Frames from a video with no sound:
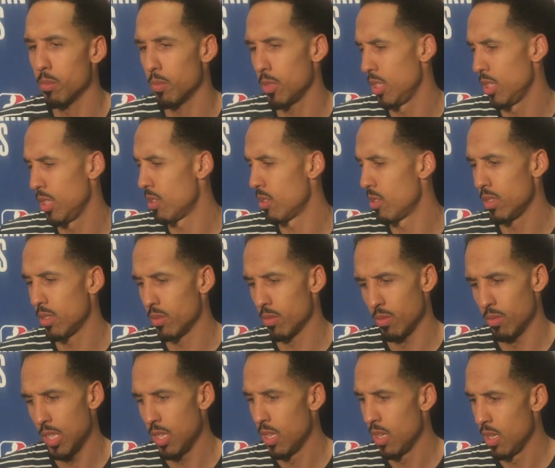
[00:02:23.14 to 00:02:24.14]
You know,
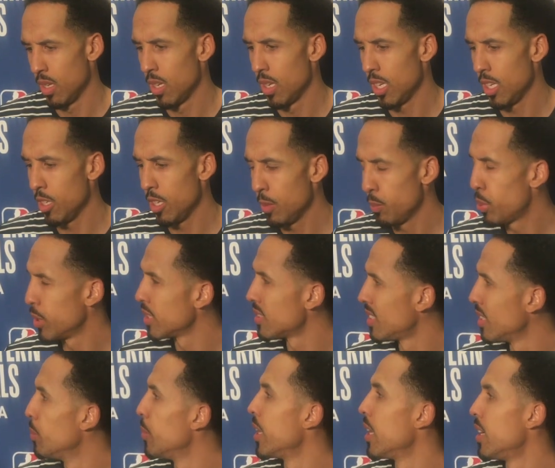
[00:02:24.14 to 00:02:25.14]
he
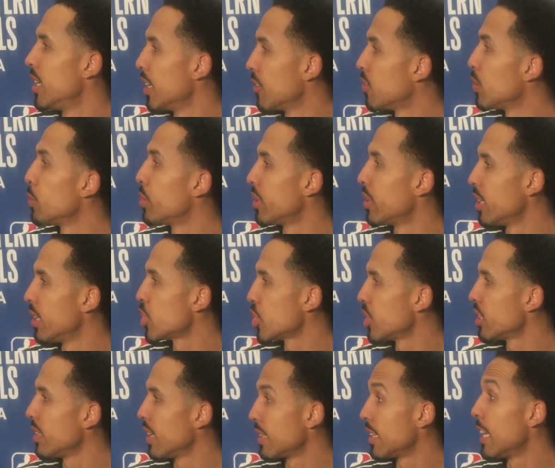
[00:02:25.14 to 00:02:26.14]
puts them in a different
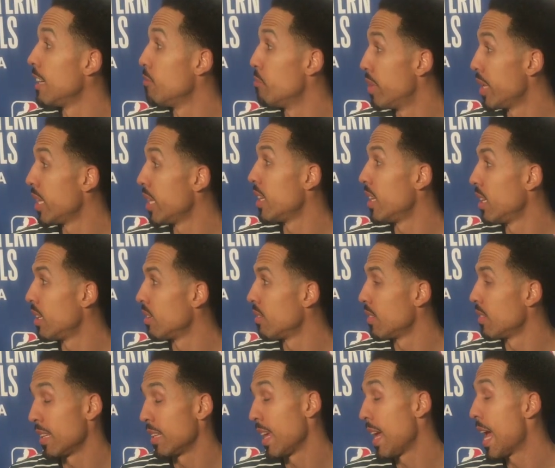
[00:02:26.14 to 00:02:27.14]
position that they've been
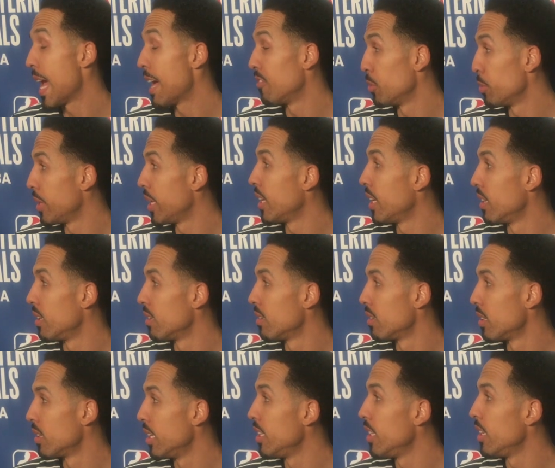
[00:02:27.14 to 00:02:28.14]
in, that they haven't been
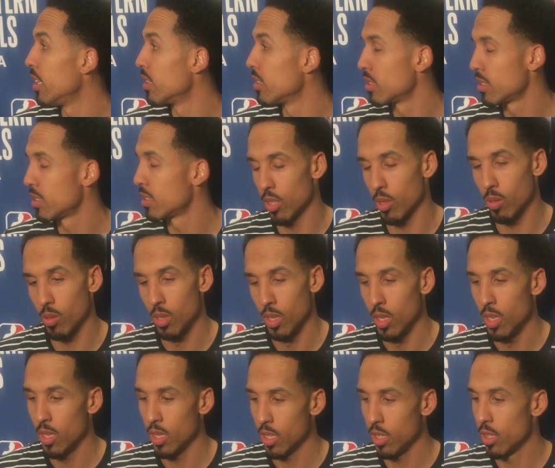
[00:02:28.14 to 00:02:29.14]
in years. So,
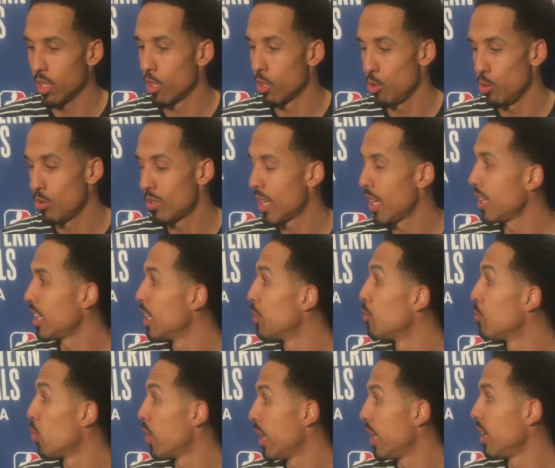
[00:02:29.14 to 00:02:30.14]
you know, you take
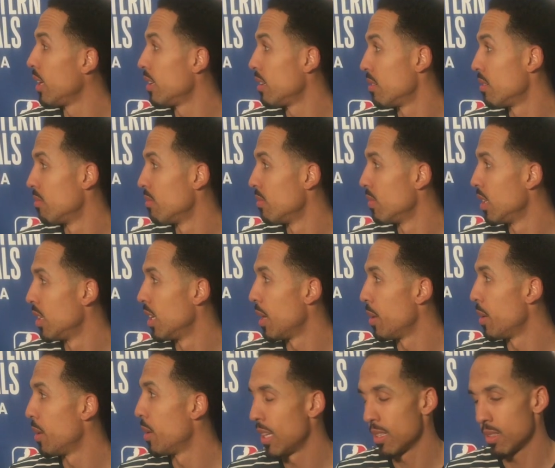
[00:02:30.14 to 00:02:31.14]
him away,
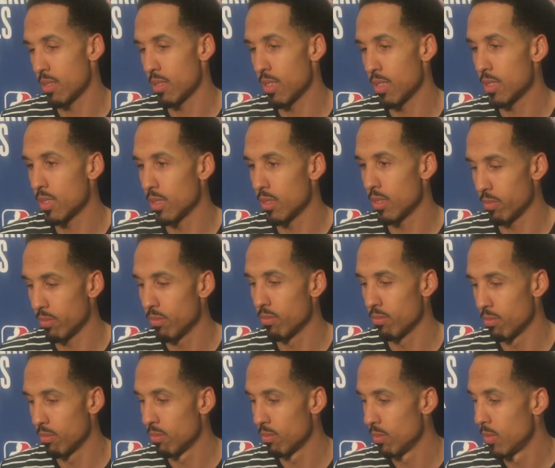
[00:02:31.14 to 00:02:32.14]
I mean, that's
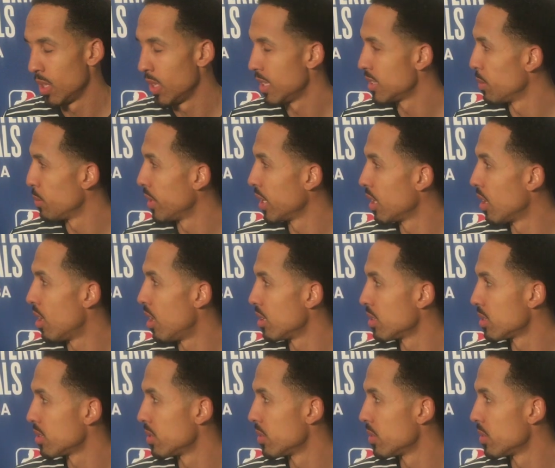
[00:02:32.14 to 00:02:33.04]
a big loss.